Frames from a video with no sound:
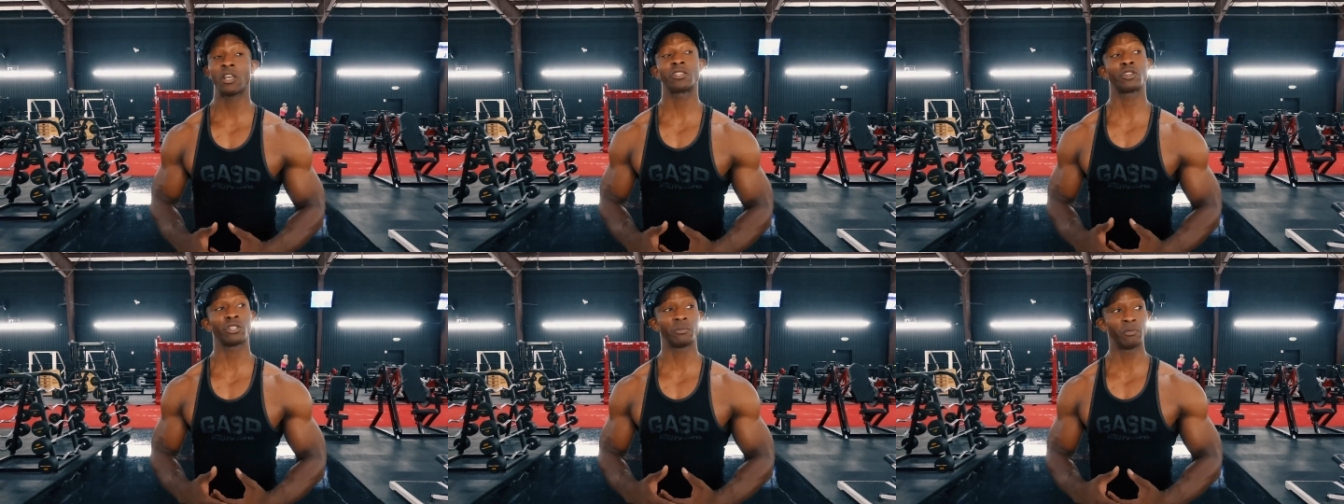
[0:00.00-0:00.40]
I
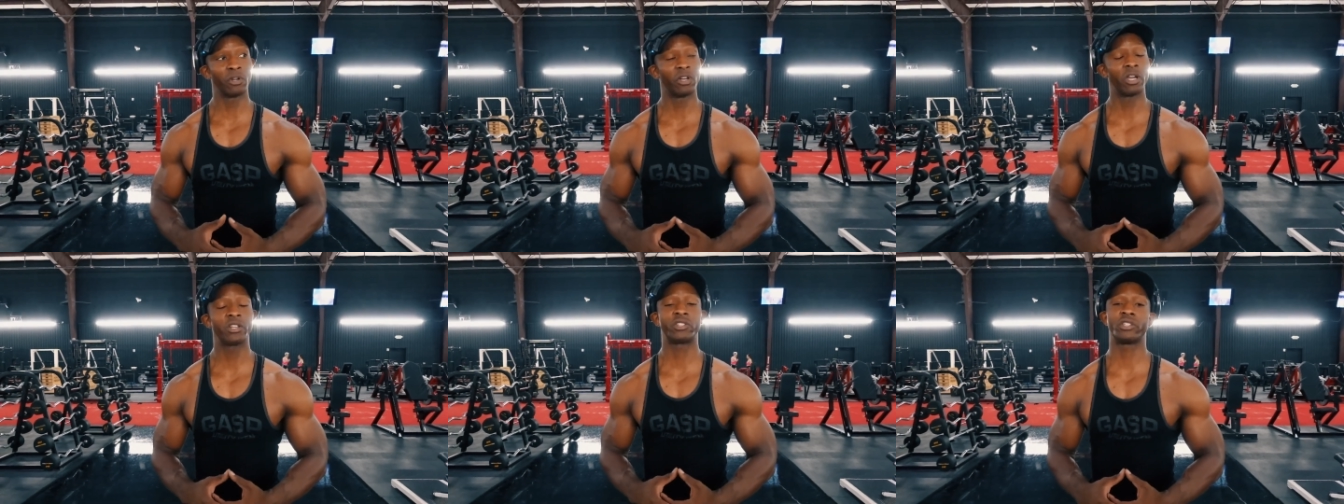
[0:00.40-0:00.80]
saw some
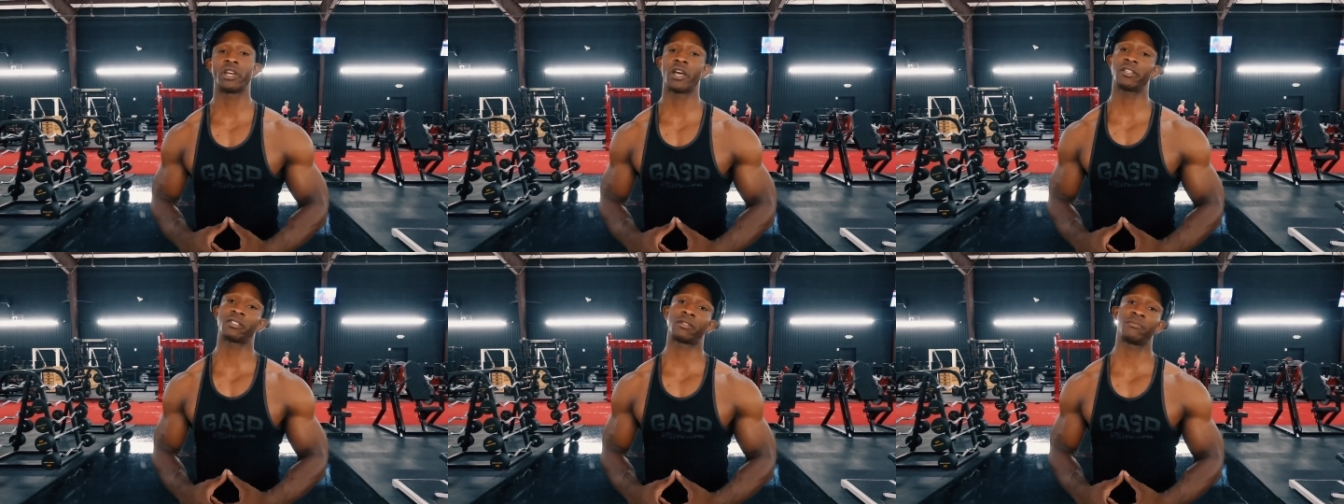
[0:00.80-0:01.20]
good
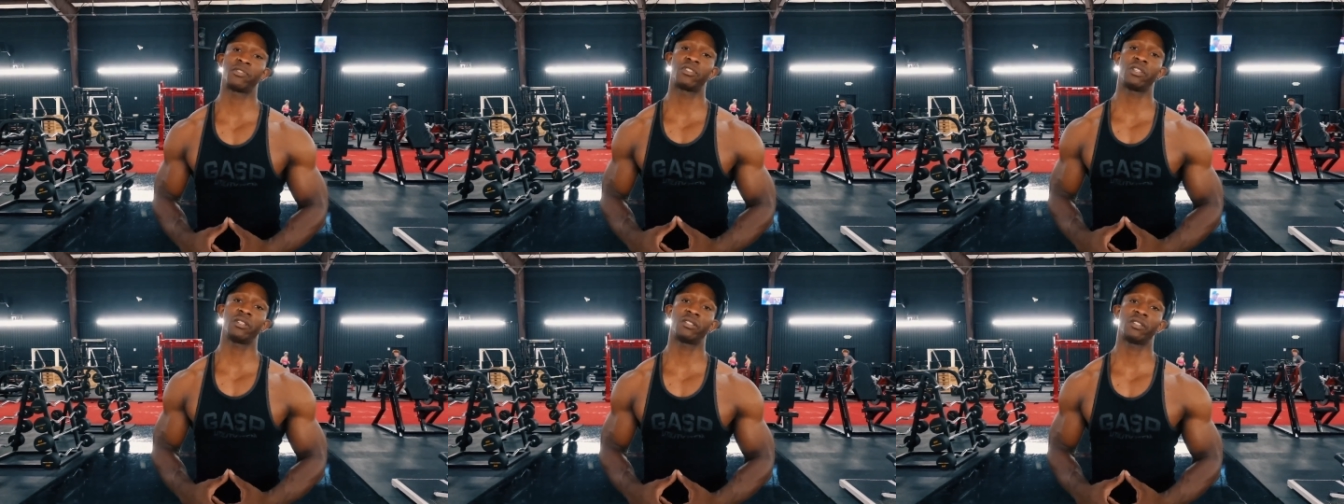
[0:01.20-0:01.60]
chest
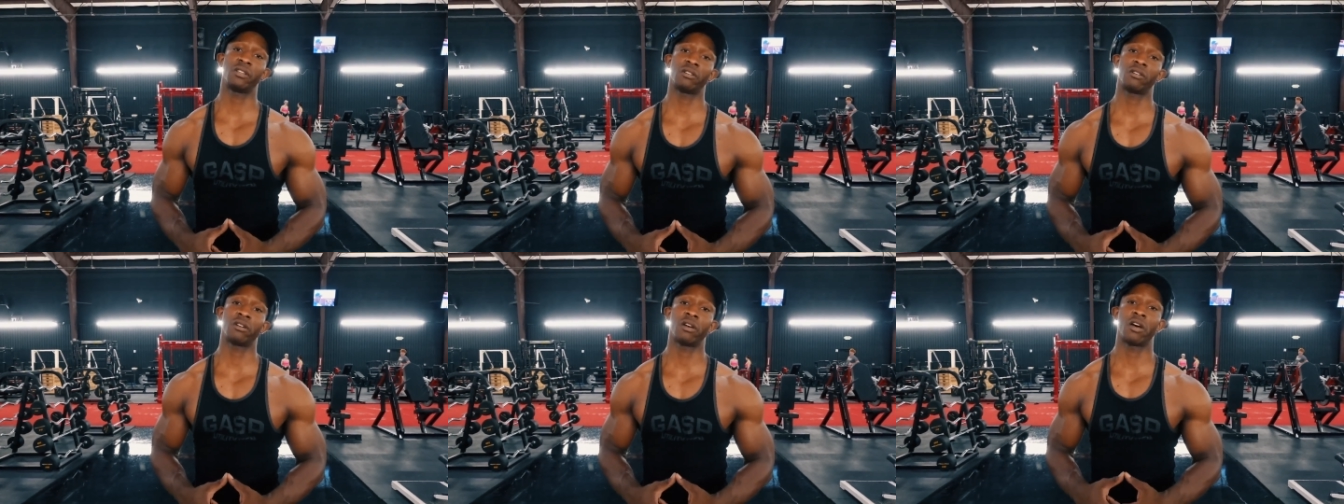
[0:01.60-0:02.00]
machines
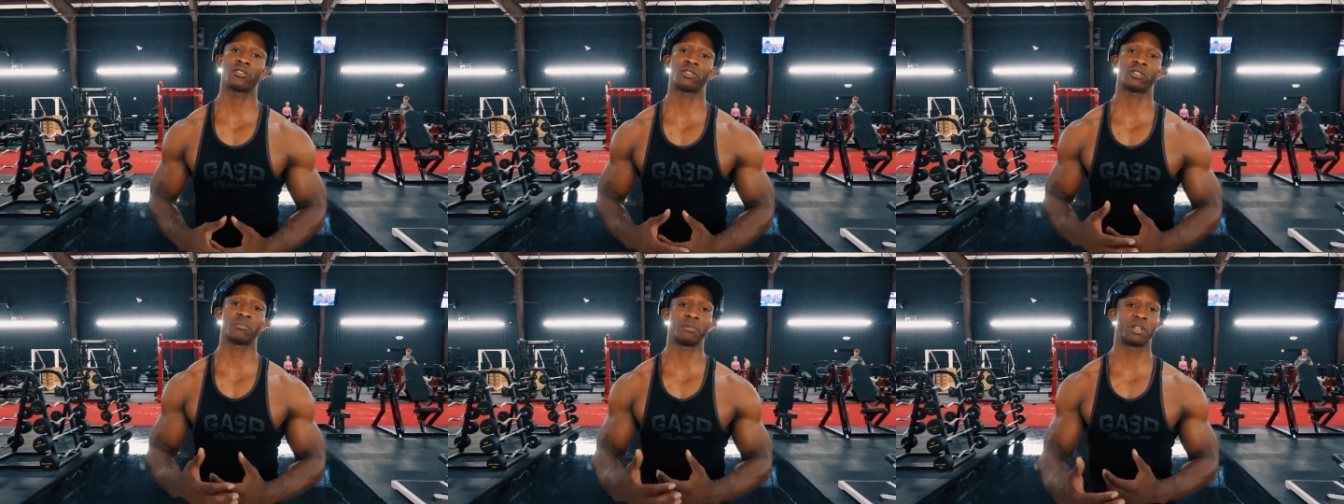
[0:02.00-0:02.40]
here. I
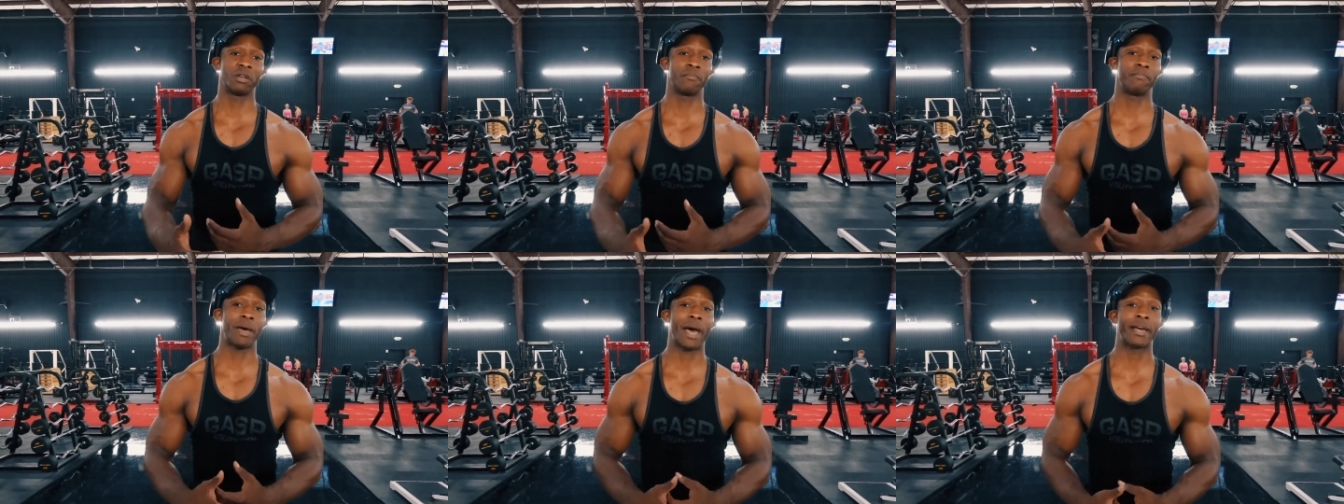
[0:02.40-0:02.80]
saw some
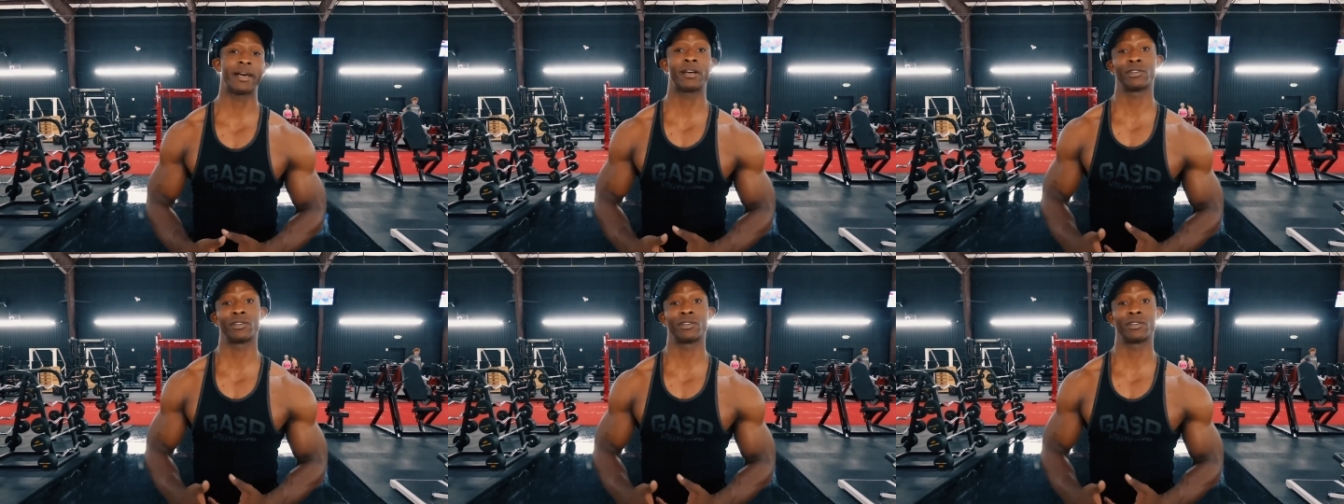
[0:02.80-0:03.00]
good back.